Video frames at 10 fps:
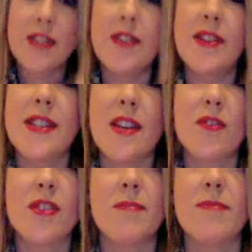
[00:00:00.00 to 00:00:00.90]
you can see I've
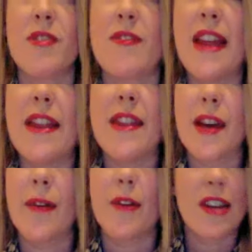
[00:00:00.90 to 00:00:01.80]
got some sort of length
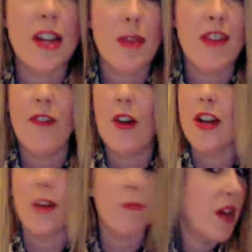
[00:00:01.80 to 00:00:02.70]
going on, a little bit of
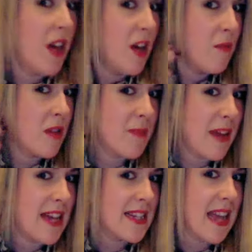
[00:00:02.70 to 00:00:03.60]
volume, but because my
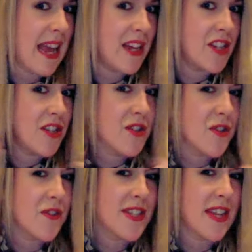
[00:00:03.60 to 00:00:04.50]
hair's layered, you can sort
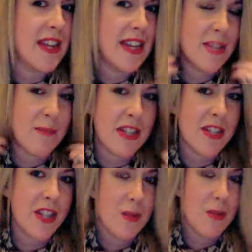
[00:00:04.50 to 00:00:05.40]
of see these bits.
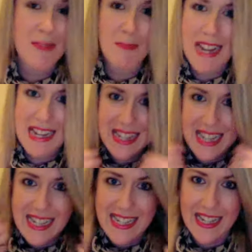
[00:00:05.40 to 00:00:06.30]
So you want to blend
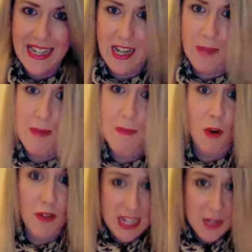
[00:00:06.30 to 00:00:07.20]
these in a little bit more,
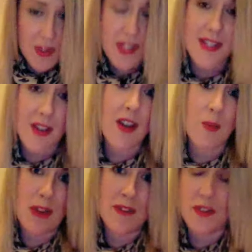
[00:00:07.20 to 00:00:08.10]
and that's what the side wefts are